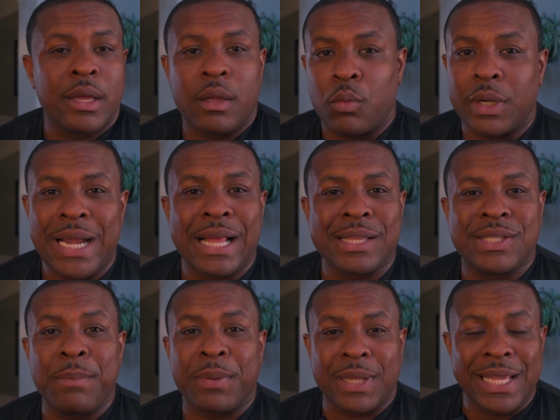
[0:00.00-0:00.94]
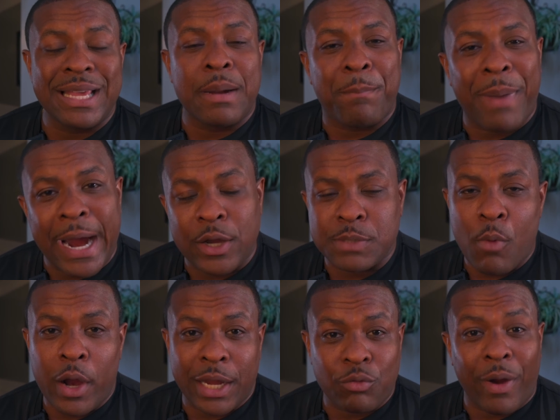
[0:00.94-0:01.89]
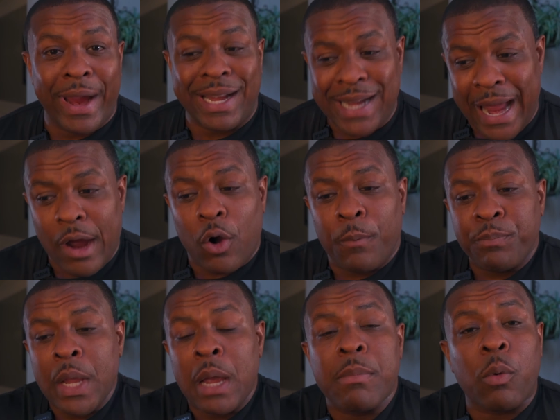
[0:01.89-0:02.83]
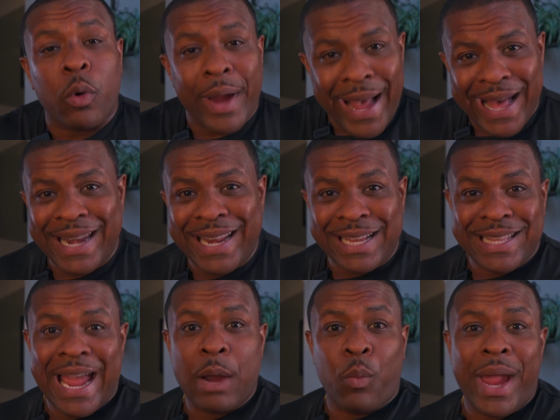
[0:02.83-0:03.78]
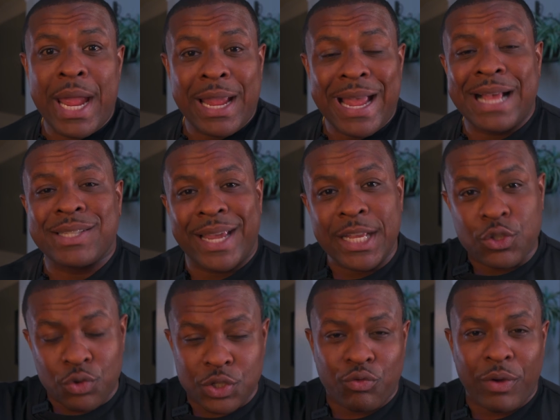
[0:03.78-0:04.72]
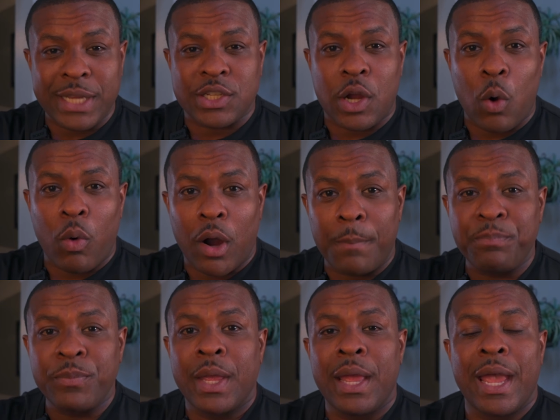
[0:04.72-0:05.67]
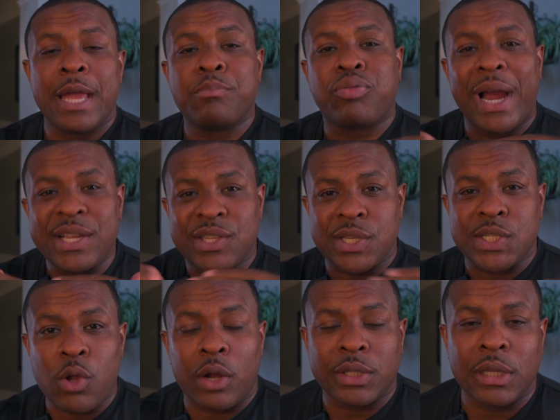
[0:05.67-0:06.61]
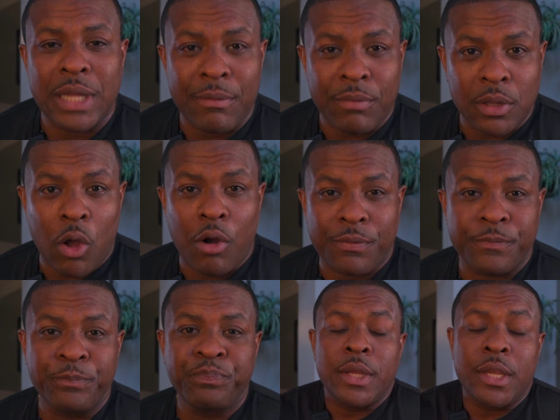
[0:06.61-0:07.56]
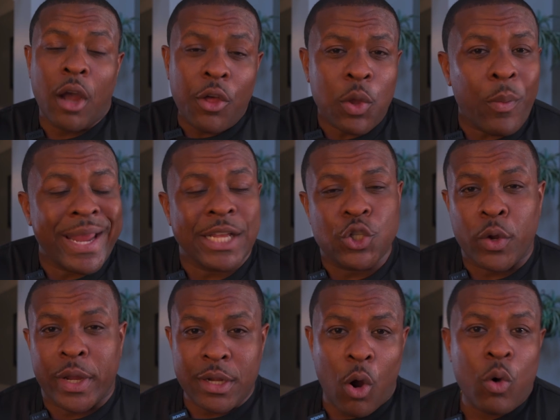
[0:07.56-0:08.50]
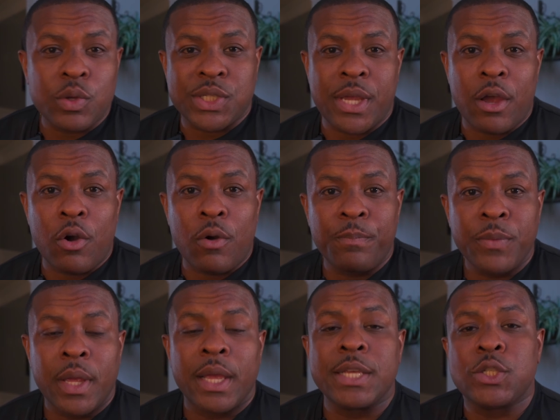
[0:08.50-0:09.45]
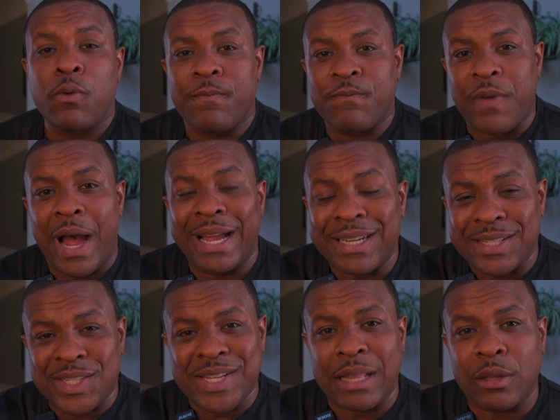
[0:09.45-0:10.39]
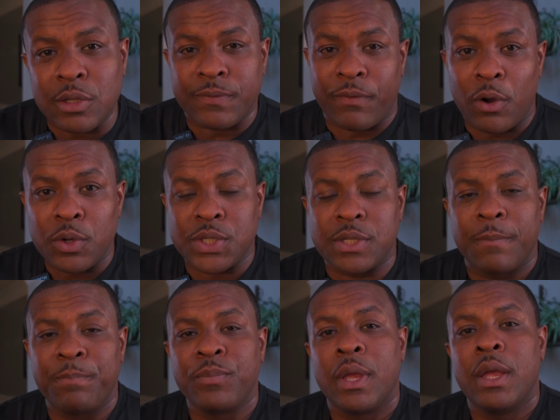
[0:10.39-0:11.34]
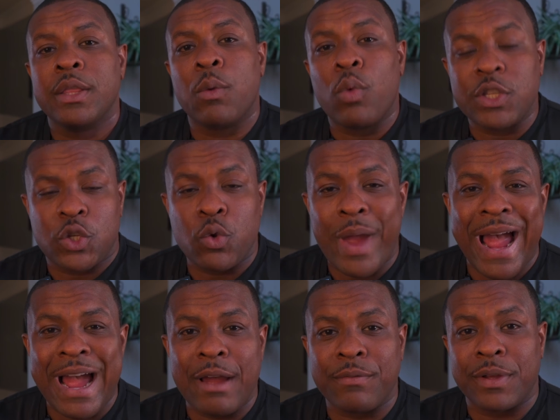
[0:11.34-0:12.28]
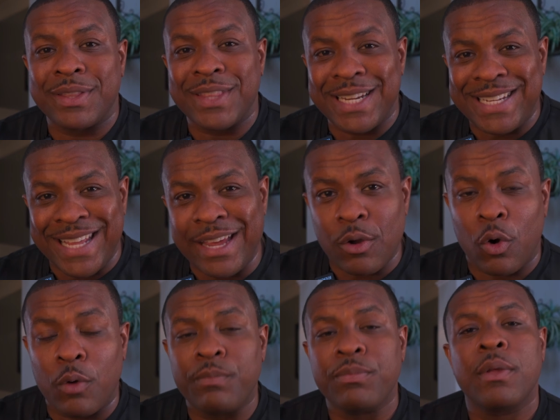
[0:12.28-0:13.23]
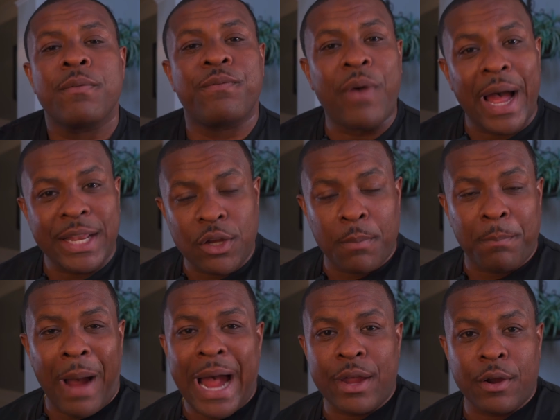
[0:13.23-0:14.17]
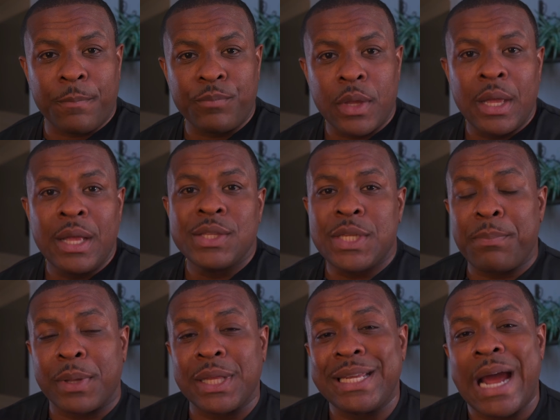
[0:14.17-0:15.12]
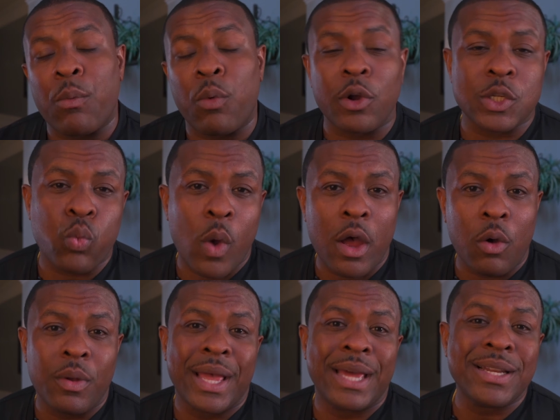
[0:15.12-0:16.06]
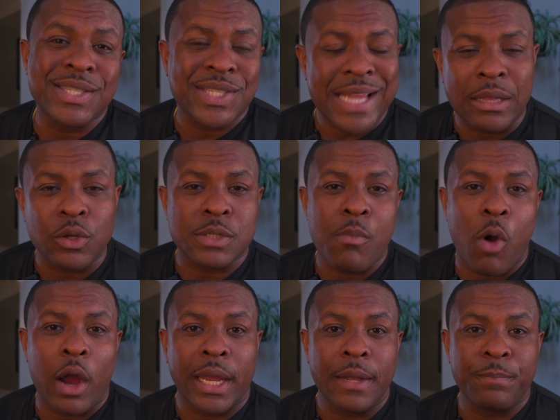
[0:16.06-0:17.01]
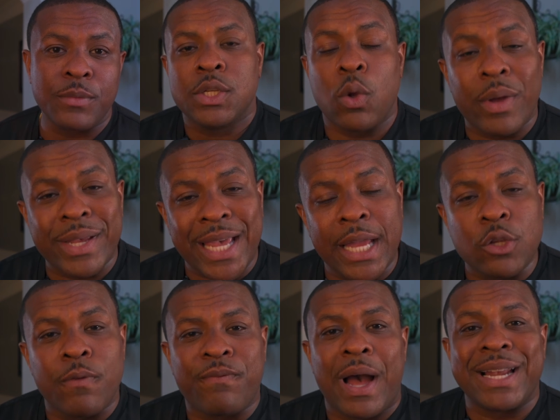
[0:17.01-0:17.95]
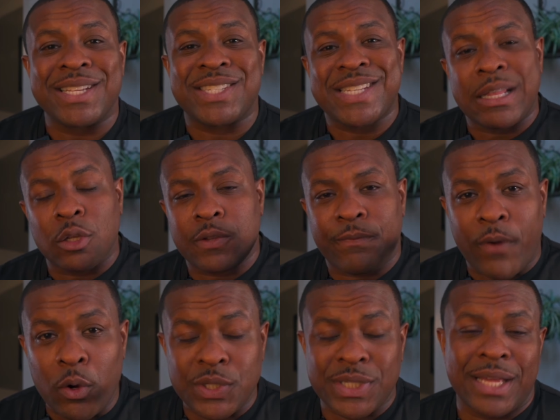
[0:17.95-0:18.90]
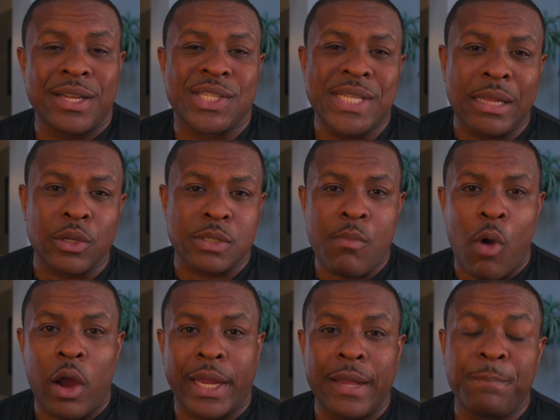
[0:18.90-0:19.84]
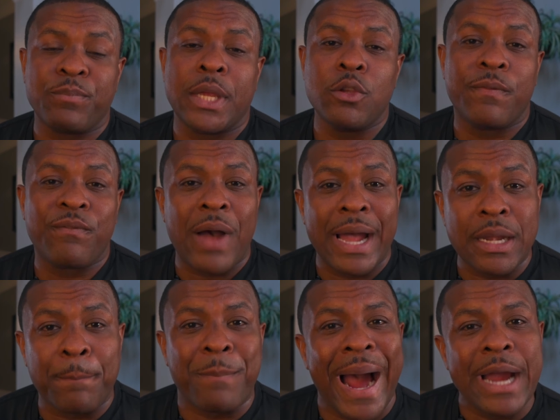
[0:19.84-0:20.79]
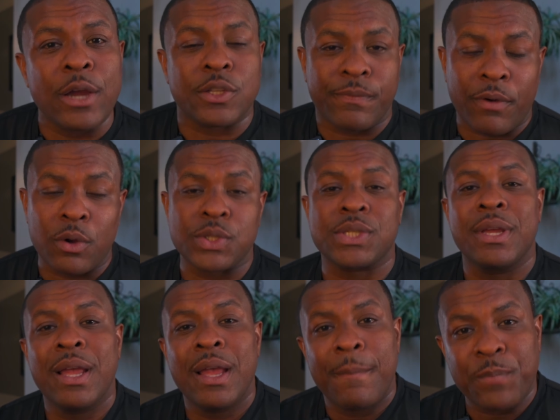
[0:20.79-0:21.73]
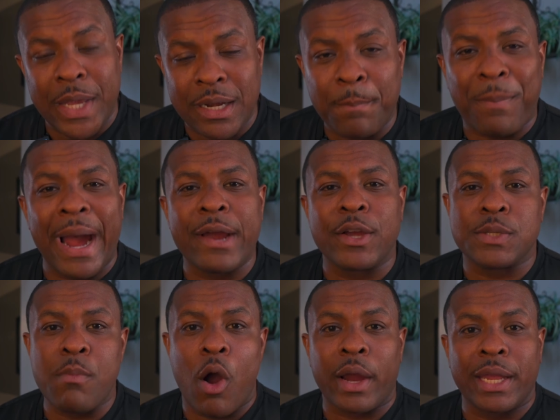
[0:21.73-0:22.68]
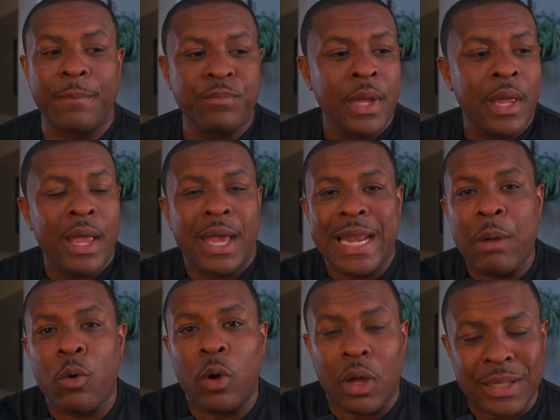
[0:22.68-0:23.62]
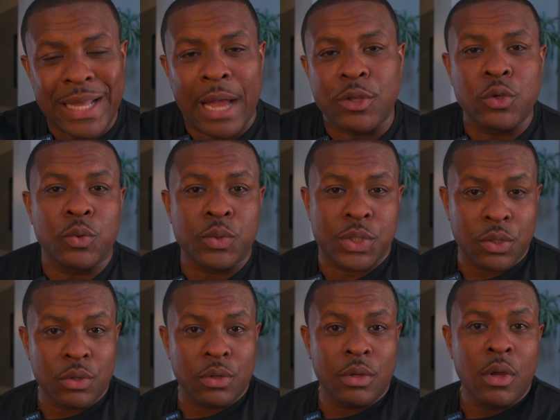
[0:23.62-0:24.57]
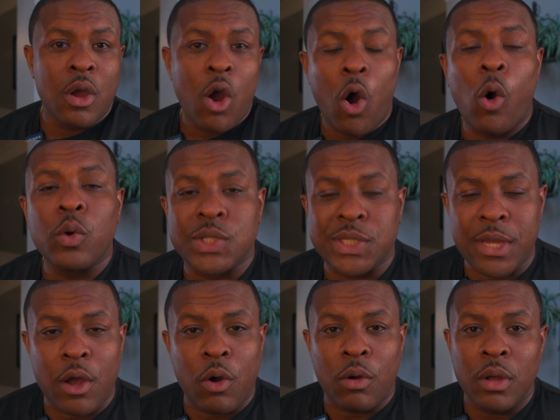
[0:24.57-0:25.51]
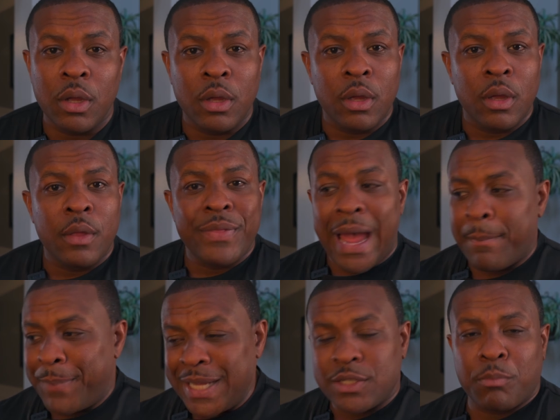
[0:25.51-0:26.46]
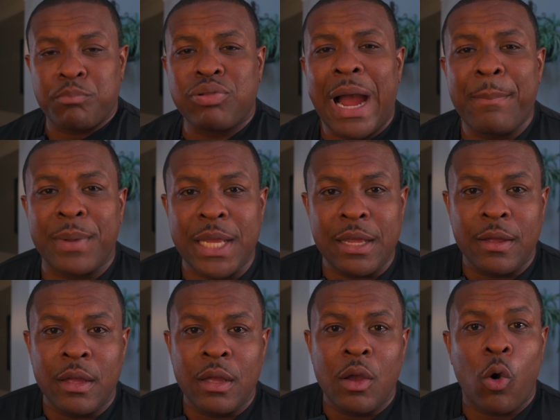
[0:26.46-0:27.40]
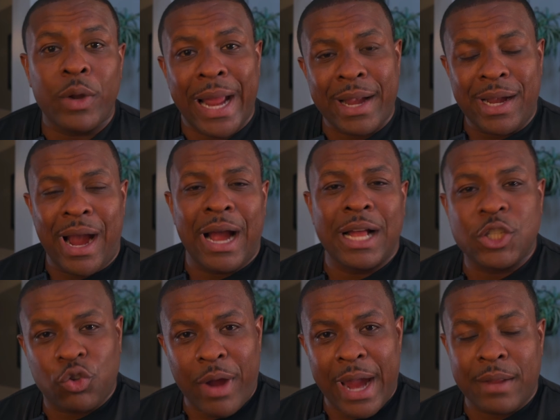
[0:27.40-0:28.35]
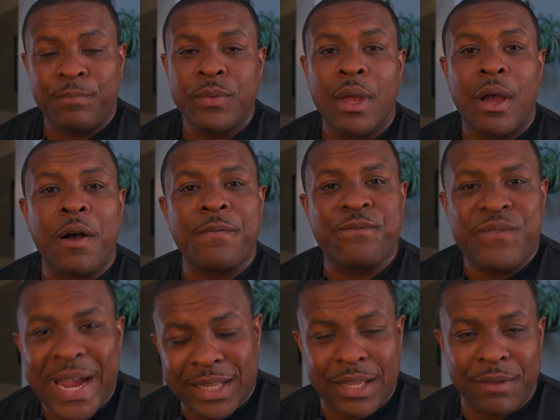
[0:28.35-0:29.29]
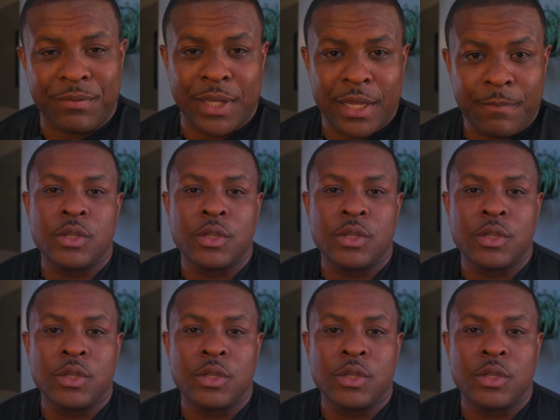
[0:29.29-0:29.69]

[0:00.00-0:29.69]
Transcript: We're not typically in a buyer's market right now, but we're heading that way as interest rates go up and prices start to level off. The other way that you can wholesale is to find the sellers first. Then once you have the deal, find your buyer. Typically that works well in a seller's market. So again, you find the sellers first in a seller's market, and you find the buyers first in the buyer's market. And that will allow you to wholesale that piece of property or that contract effectively.